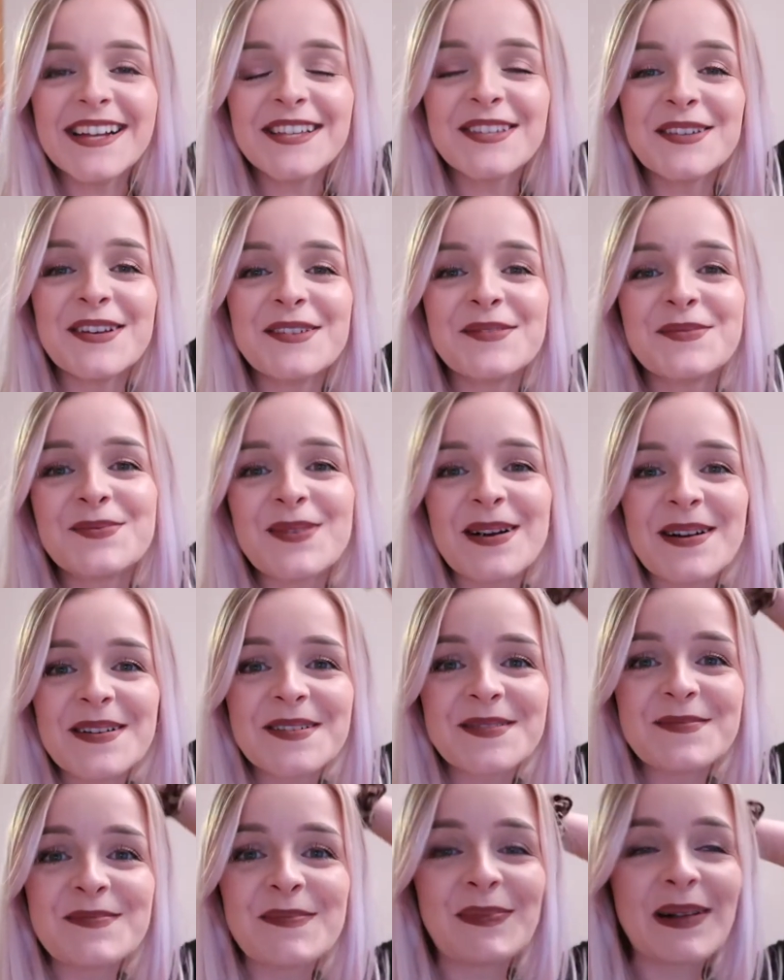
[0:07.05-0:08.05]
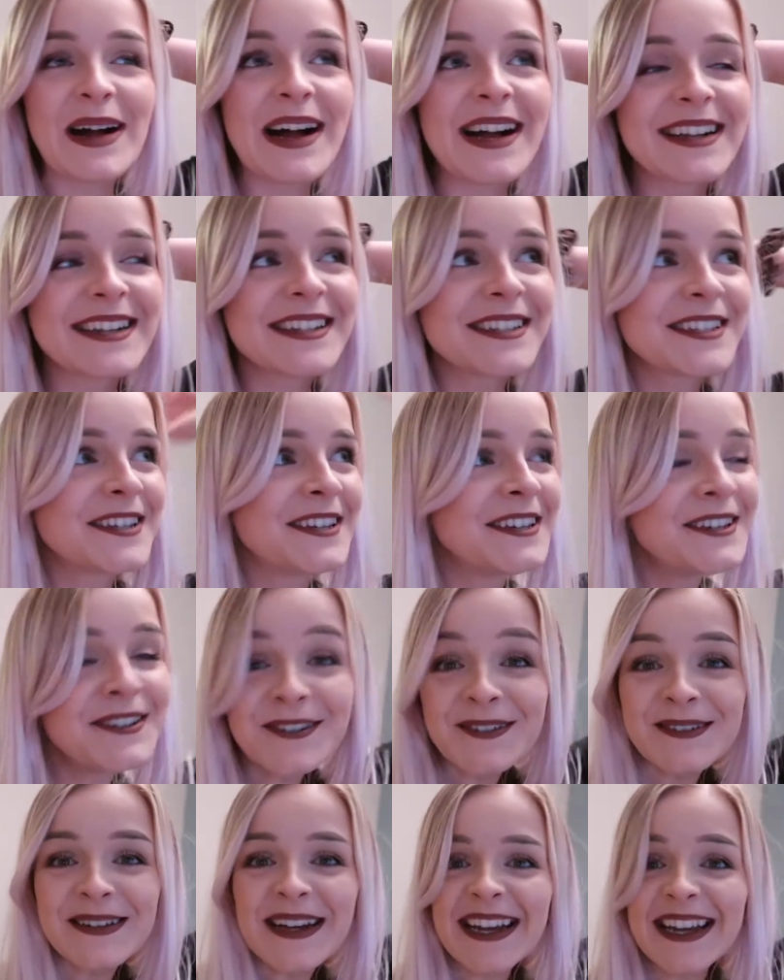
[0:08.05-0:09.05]
guys and welcome back
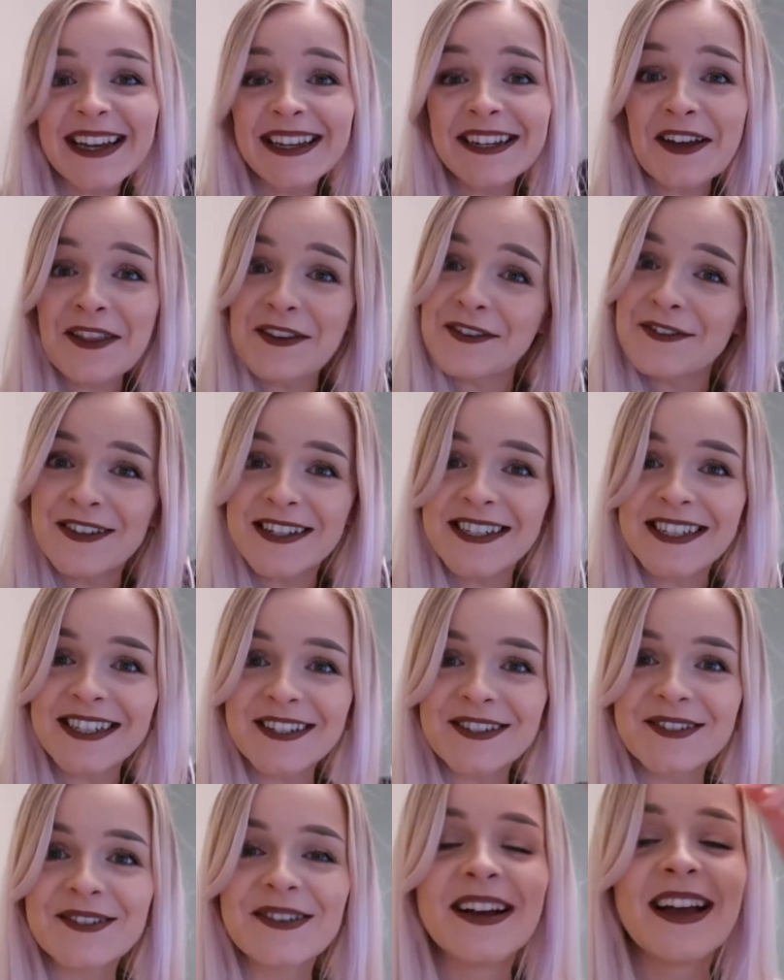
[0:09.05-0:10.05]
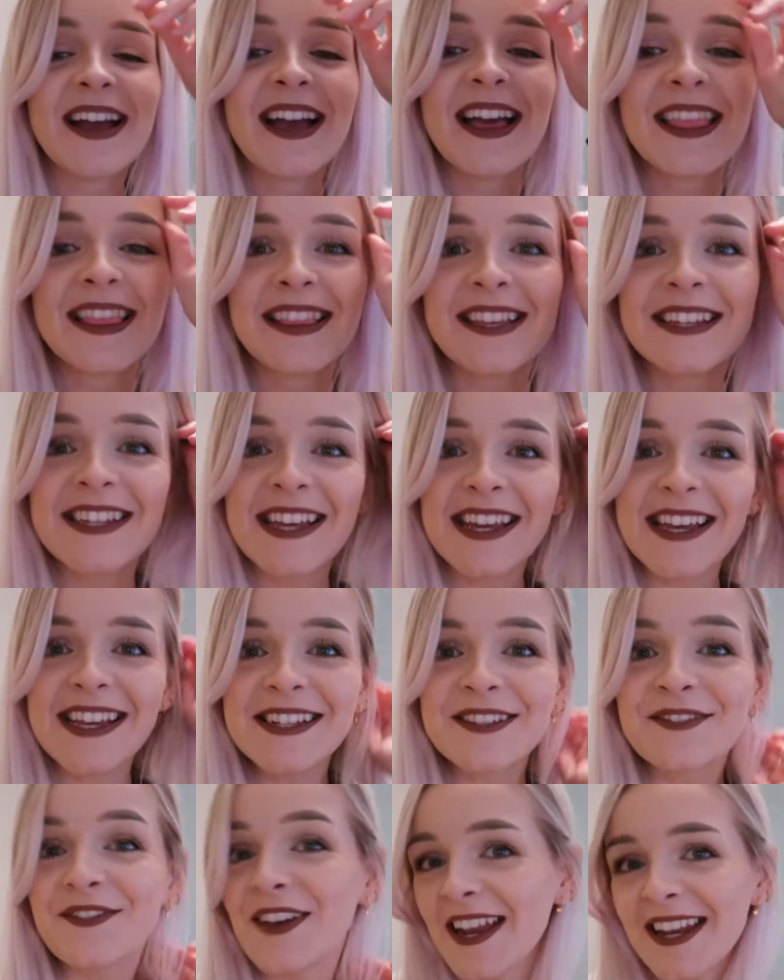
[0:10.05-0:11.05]
to another video. Today
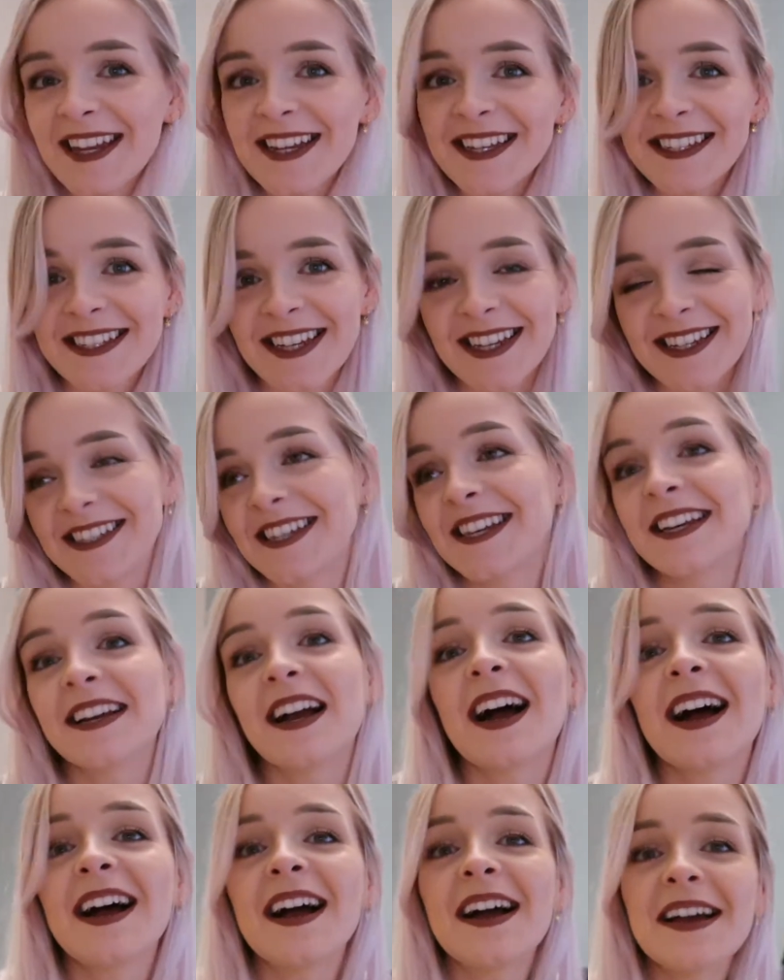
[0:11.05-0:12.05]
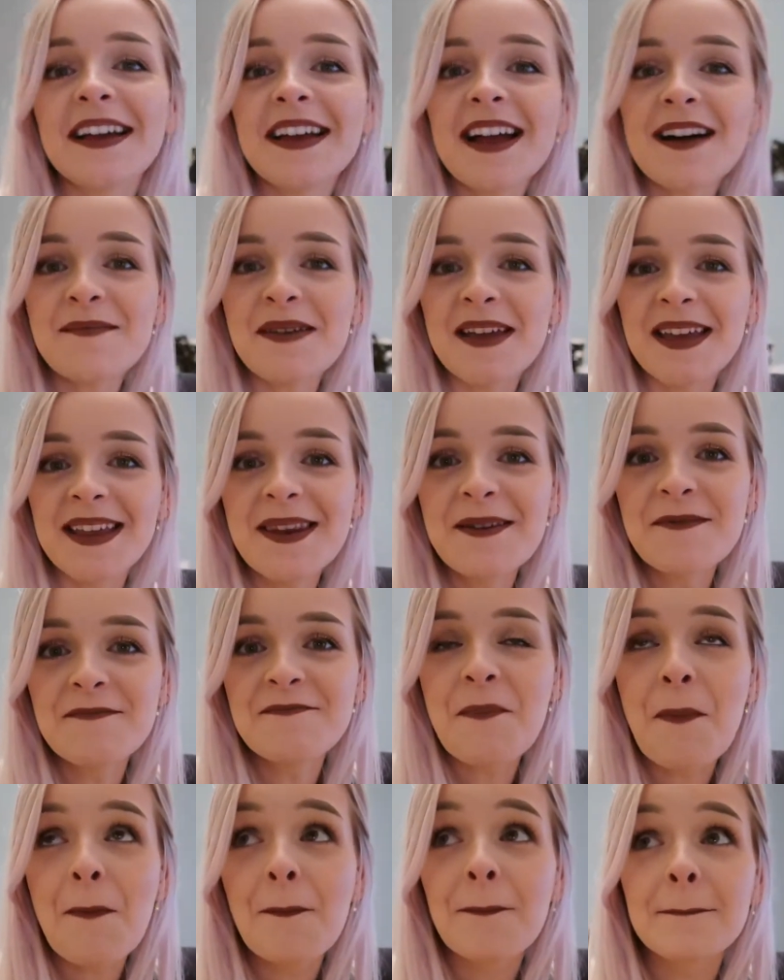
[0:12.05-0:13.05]
is very exciting. I am
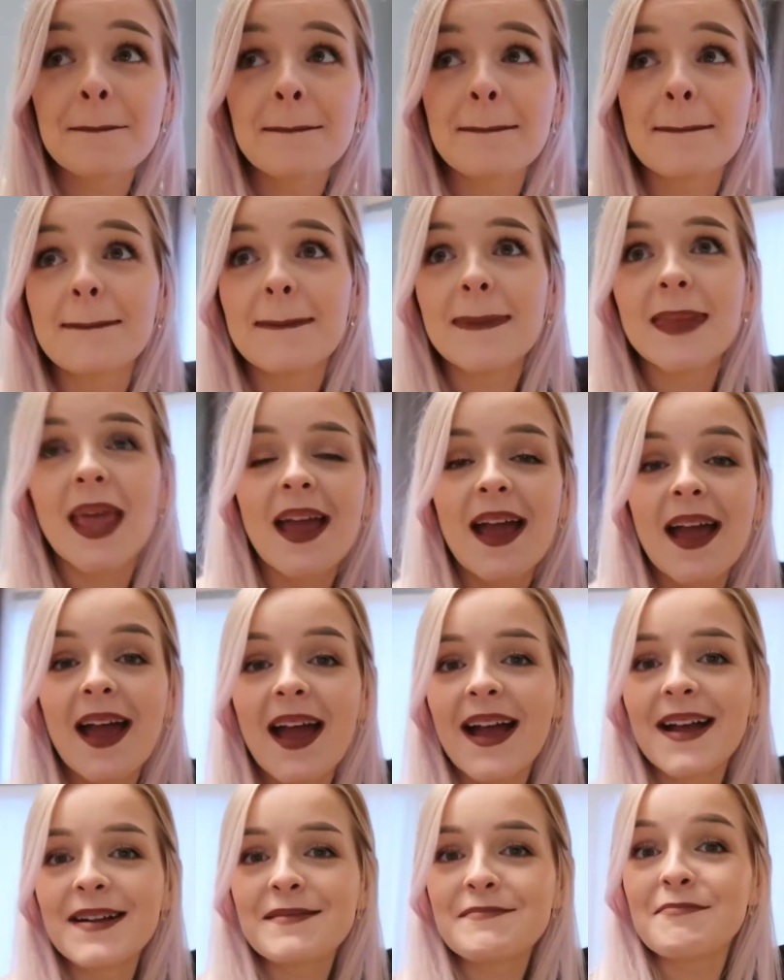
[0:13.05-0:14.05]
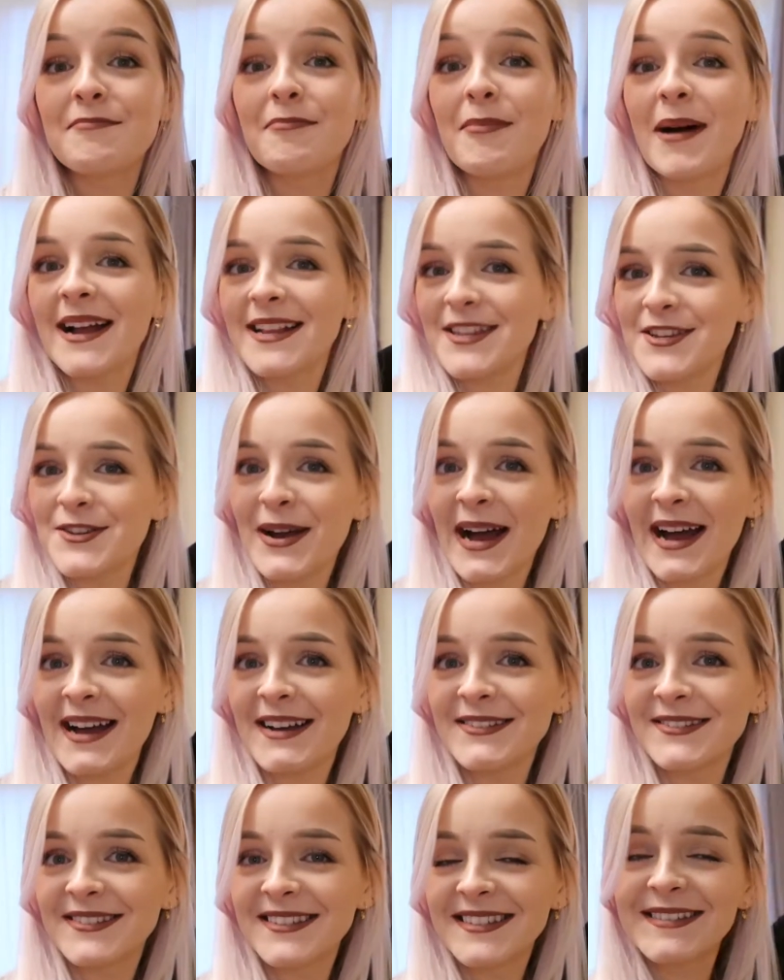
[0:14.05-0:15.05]
in my new
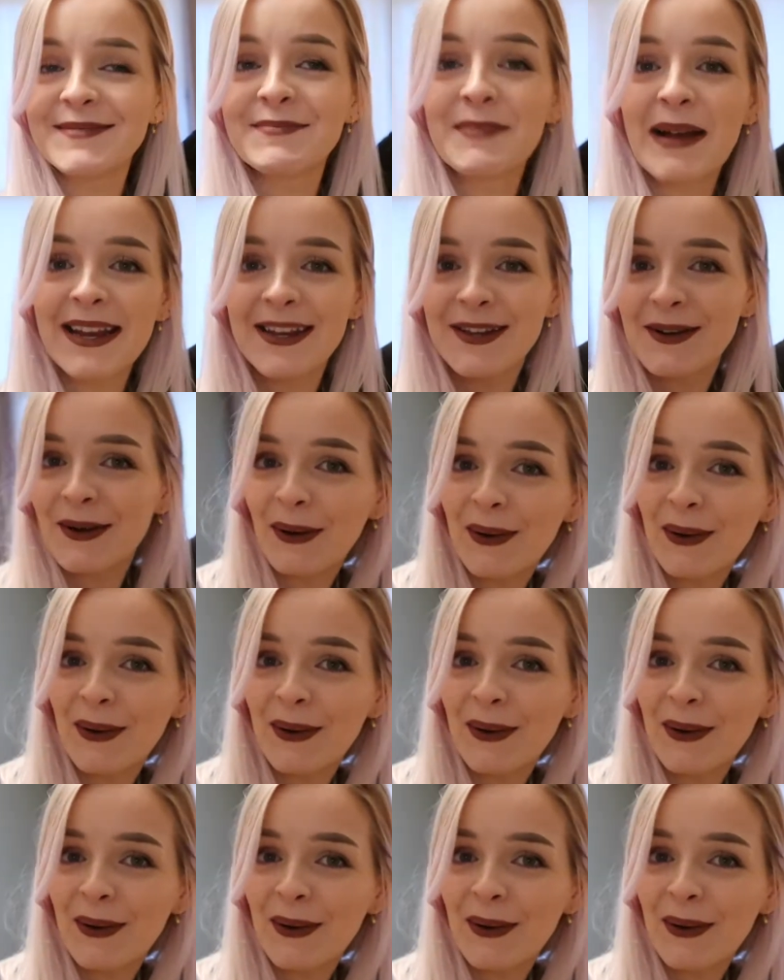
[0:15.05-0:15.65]
house, my new